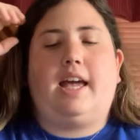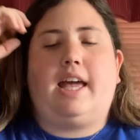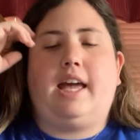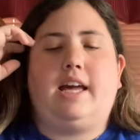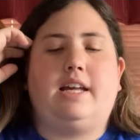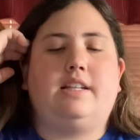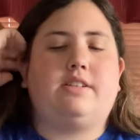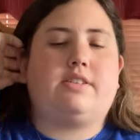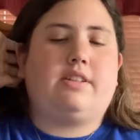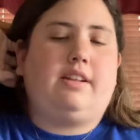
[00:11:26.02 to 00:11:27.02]

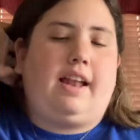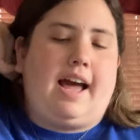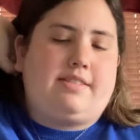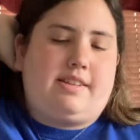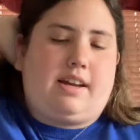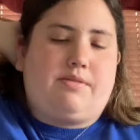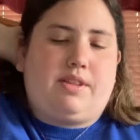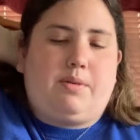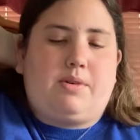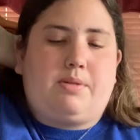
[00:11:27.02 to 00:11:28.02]
And the last thing I
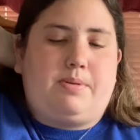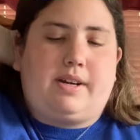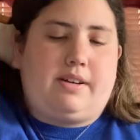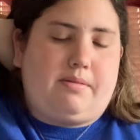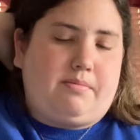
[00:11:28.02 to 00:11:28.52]
really wanted to